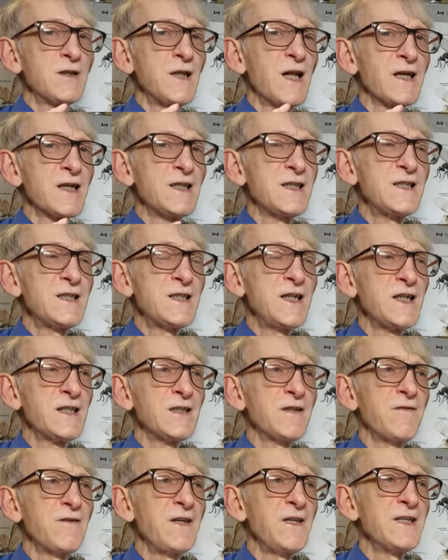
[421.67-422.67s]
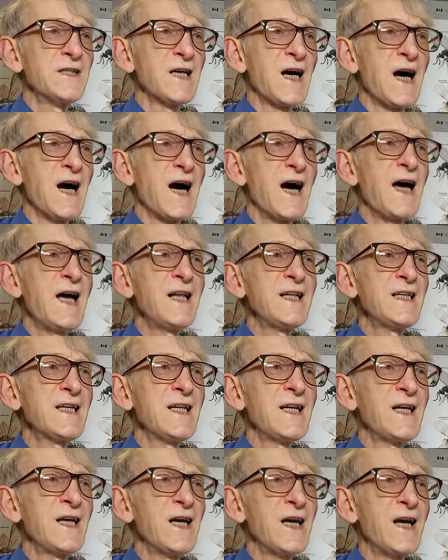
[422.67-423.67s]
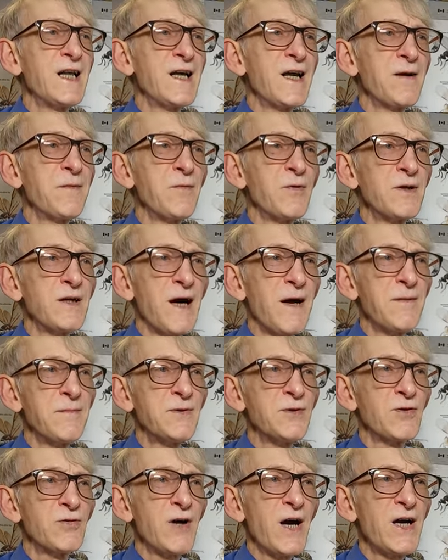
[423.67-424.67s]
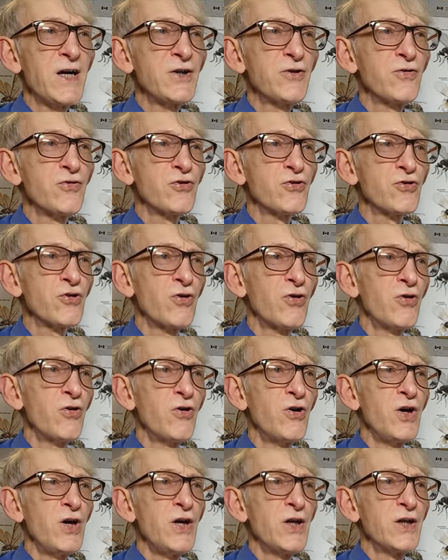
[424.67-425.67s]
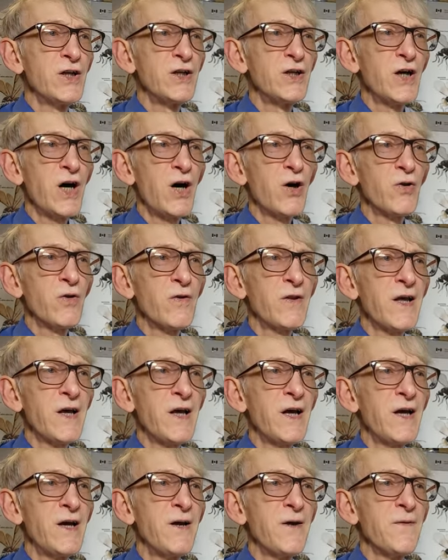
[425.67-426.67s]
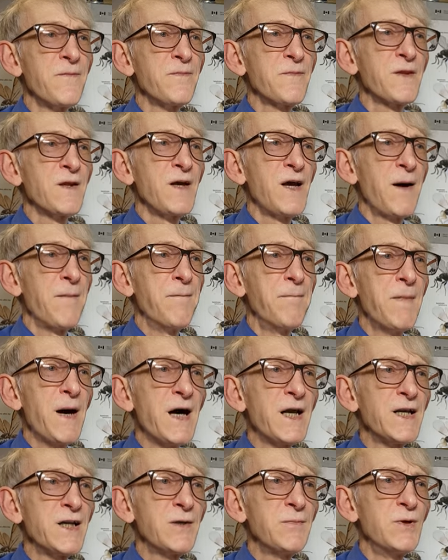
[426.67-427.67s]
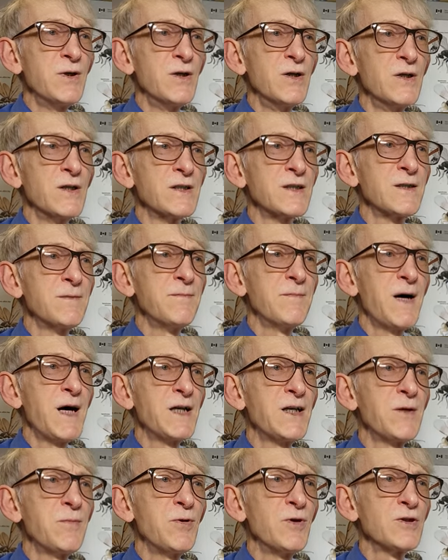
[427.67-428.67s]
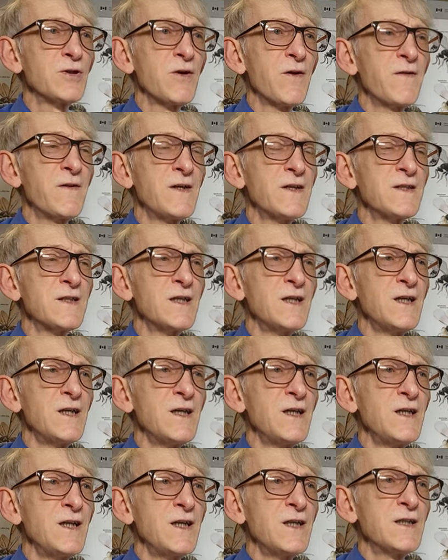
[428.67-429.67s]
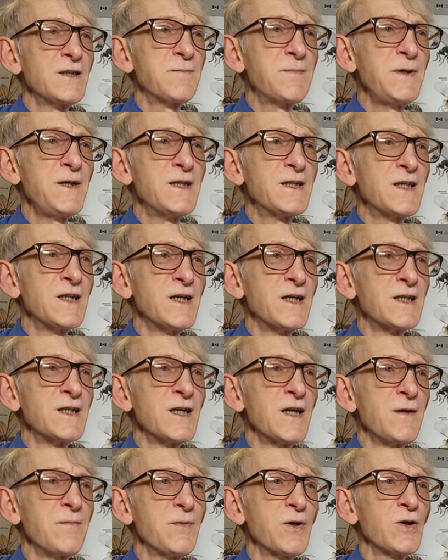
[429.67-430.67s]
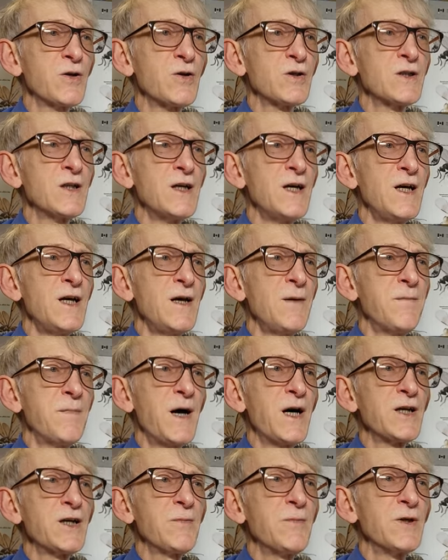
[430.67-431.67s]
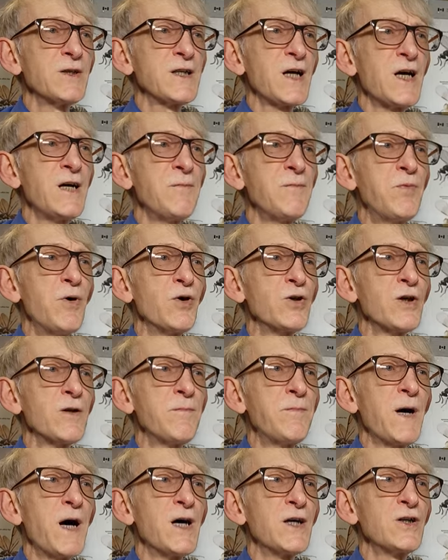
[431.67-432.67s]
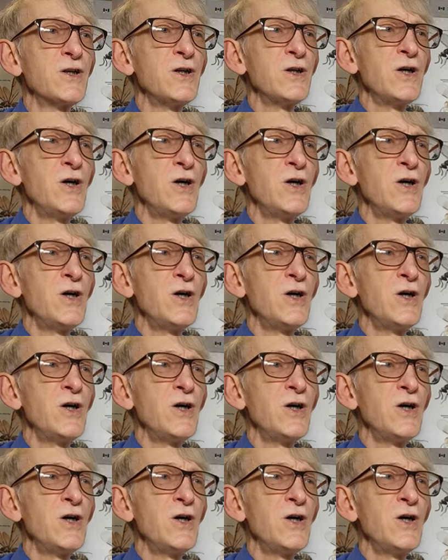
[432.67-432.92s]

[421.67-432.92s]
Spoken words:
like sticks. These are antennae, and I'm trying to show down the mandibles of this species, because mandibles are important part